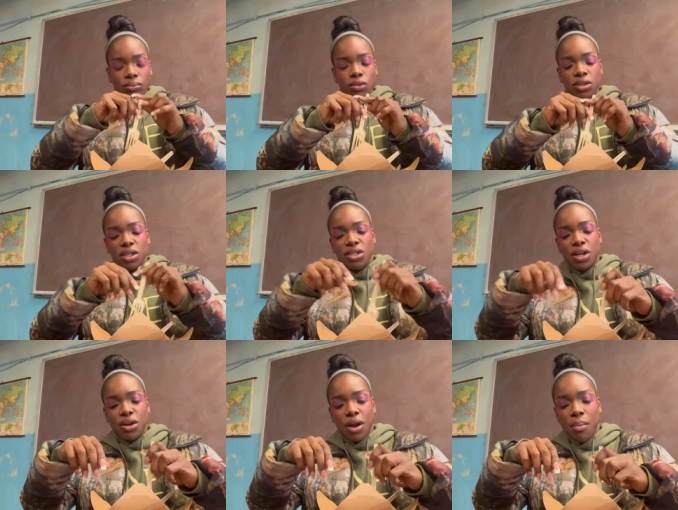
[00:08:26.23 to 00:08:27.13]
She's
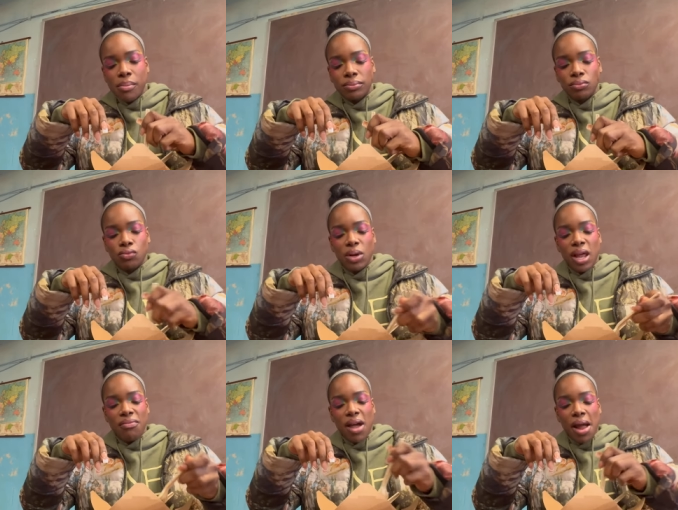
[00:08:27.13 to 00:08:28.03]
tender. We
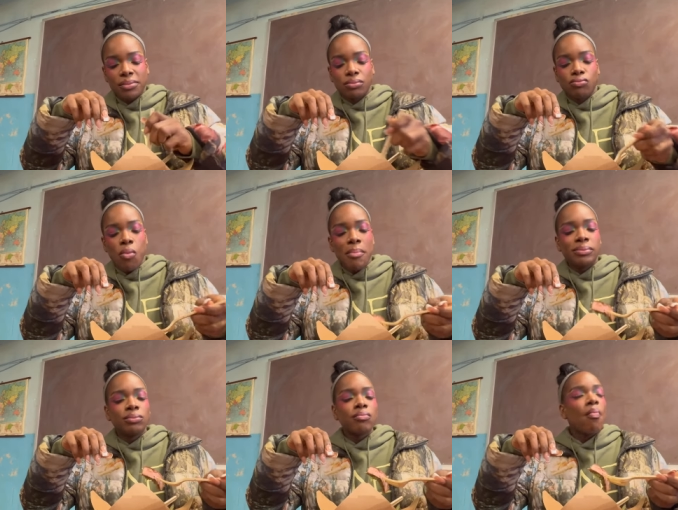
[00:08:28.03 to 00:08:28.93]
love that.
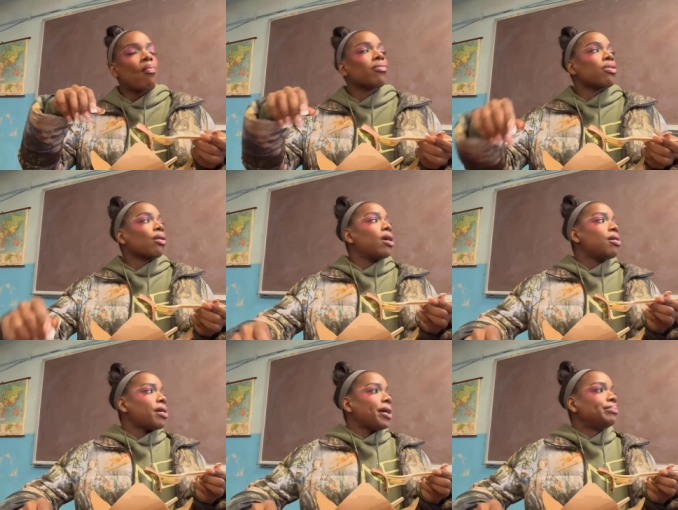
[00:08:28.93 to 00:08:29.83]

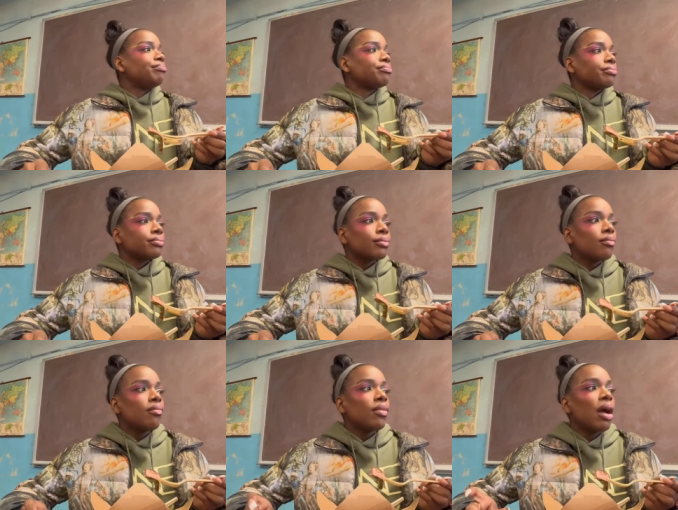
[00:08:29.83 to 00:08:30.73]
Okay. I'm
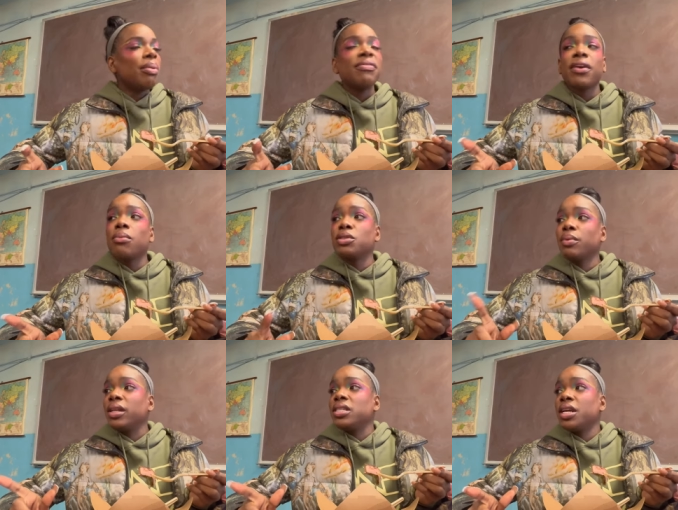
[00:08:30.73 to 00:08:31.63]
about to figure out which one of
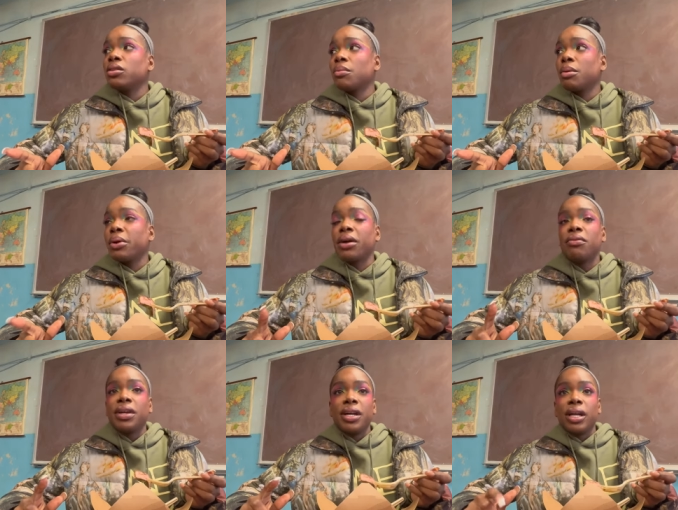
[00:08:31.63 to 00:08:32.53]
these heaters I'm gonna bring over
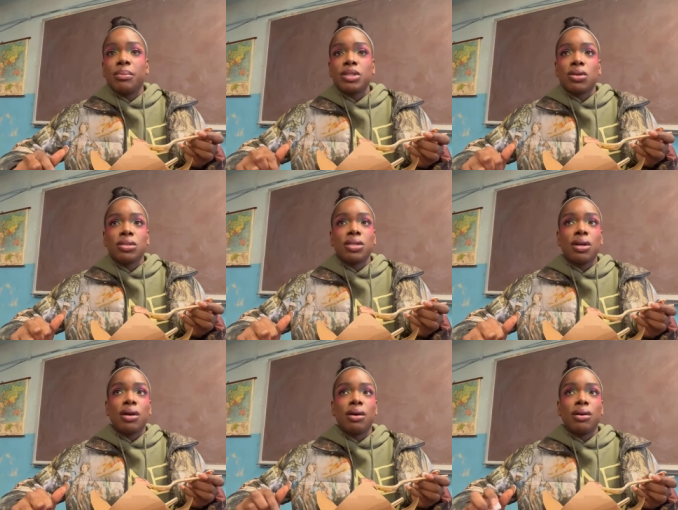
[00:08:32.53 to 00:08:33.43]
here, and I'm gonna talk to
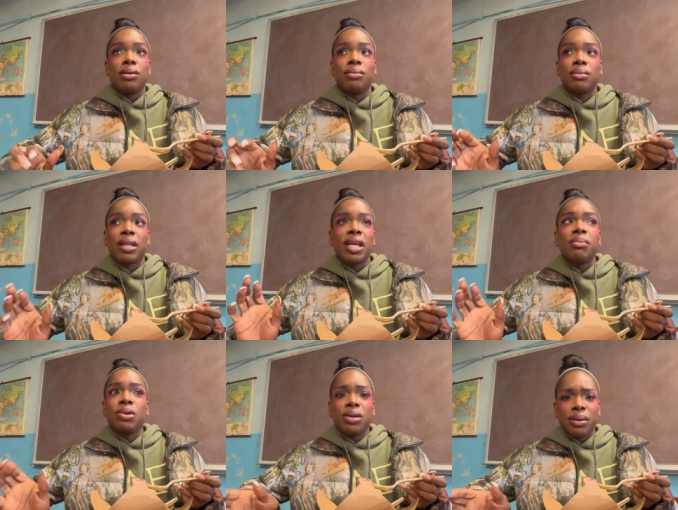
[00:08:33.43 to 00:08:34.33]
y'all. I think I'm
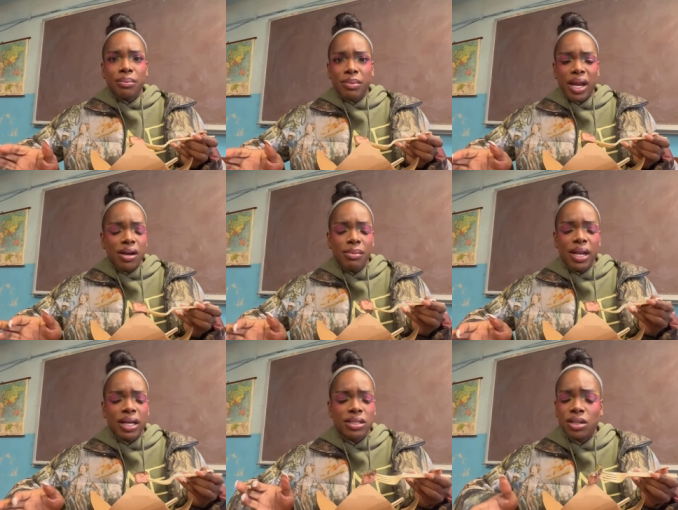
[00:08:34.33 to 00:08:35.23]
going to hair
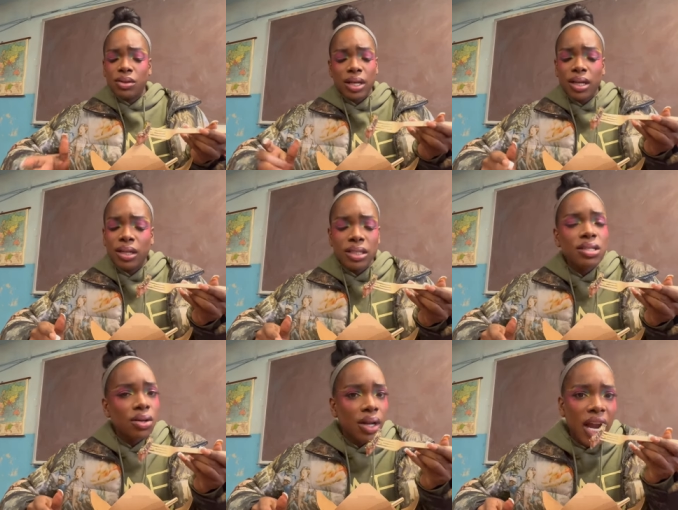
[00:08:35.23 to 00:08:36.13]
next, so yeah, let's
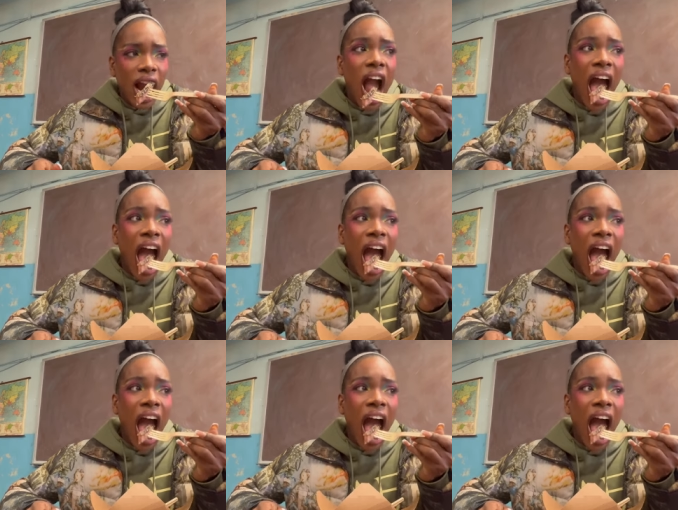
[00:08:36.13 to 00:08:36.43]
go to hair.